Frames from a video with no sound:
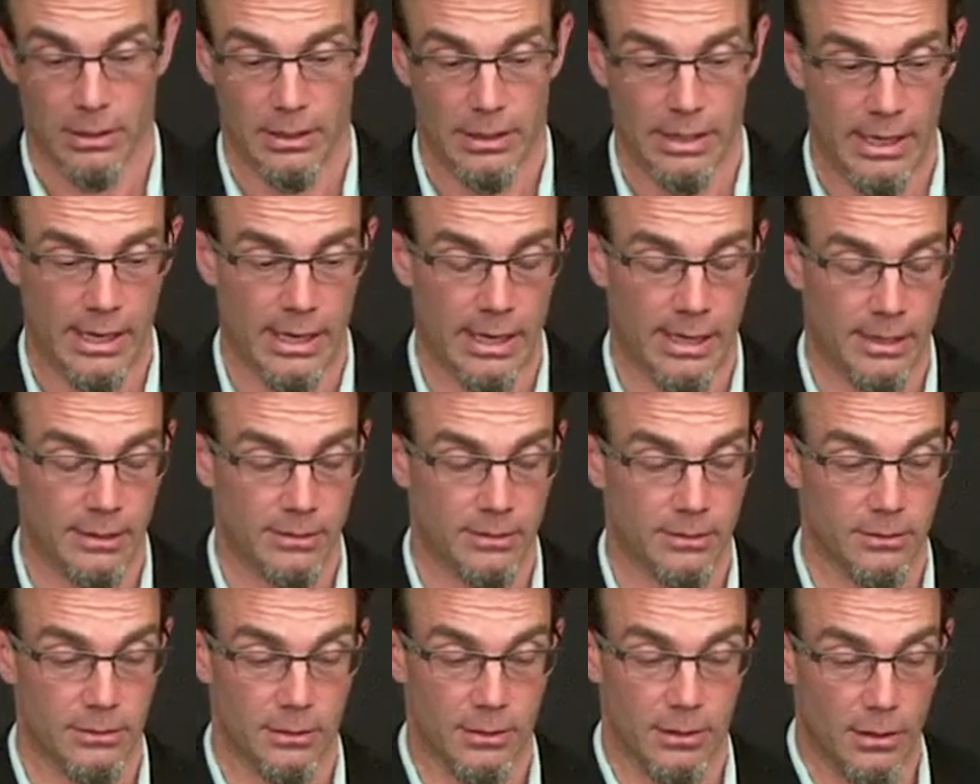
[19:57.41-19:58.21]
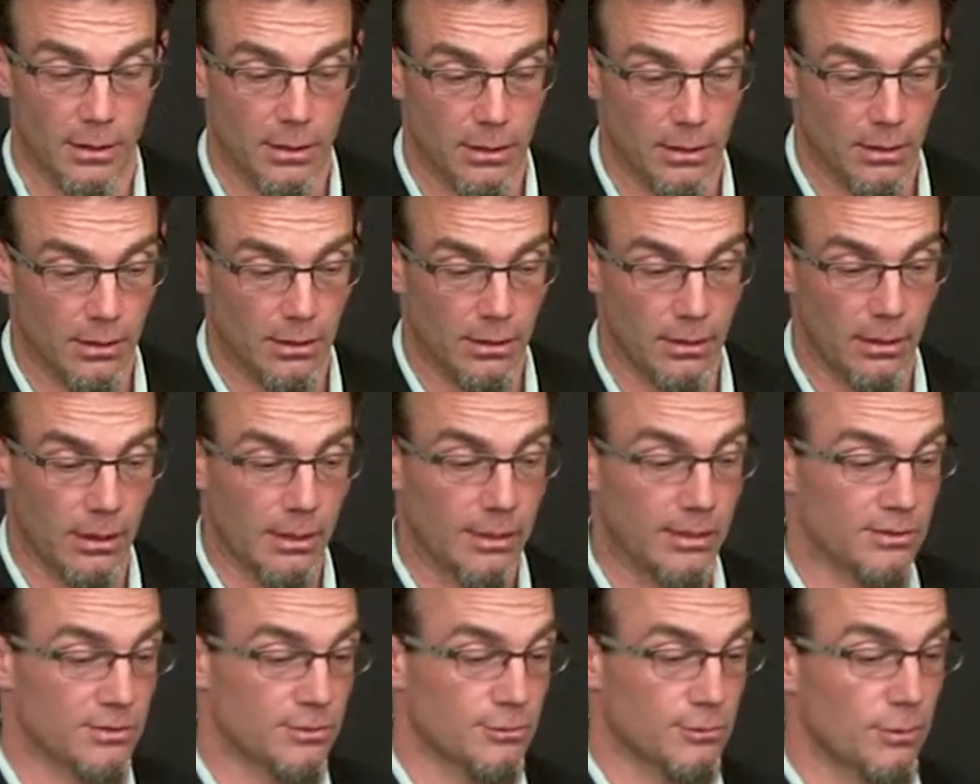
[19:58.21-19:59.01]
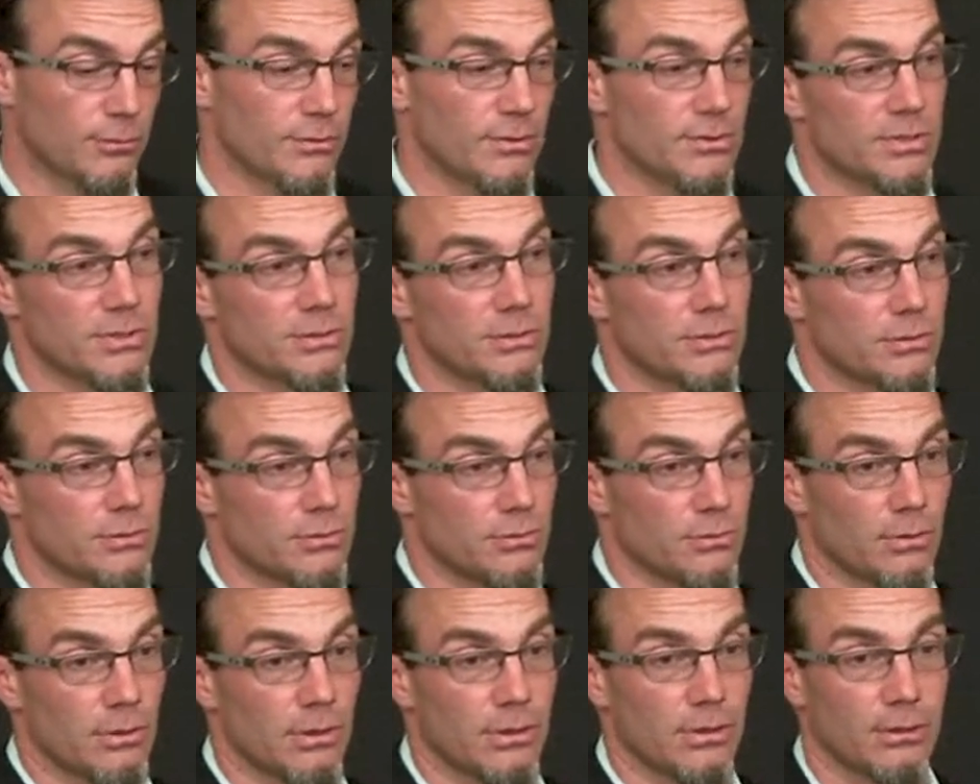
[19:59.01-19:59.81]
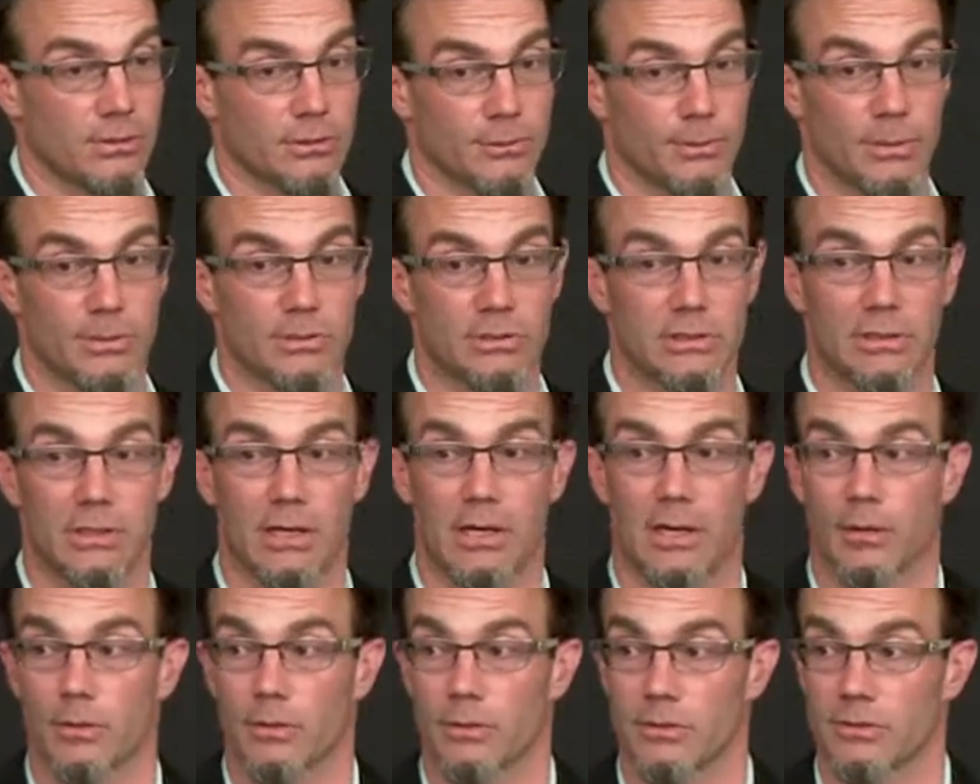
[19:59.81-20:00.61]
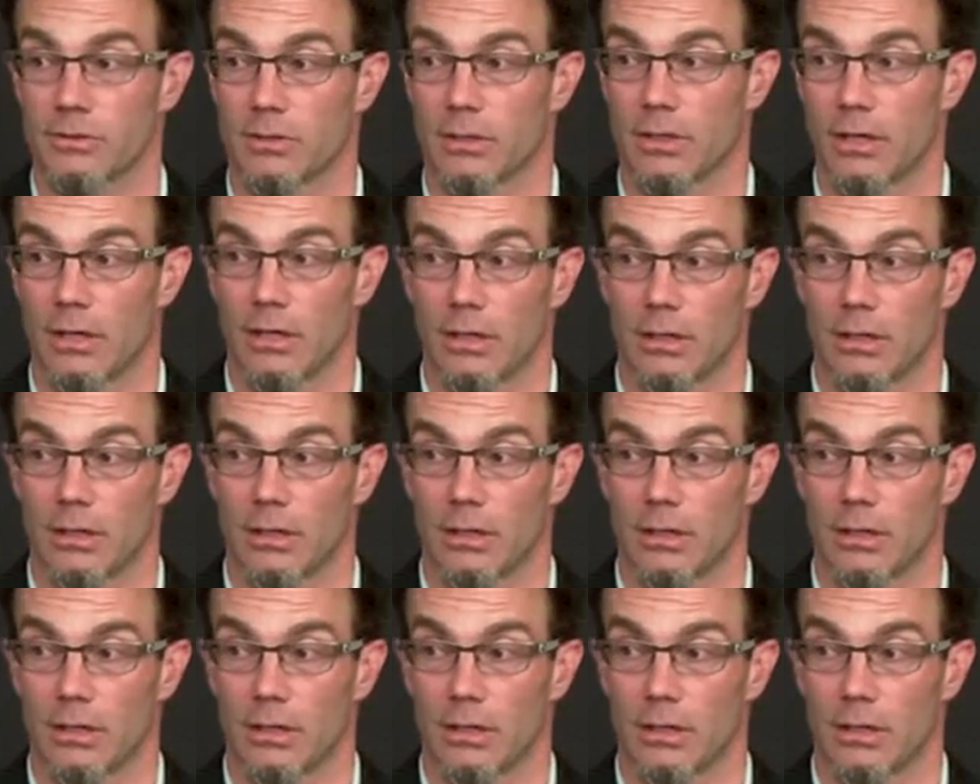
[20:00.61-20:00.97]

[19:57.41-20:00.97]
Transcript: And in a service industry, especially ours,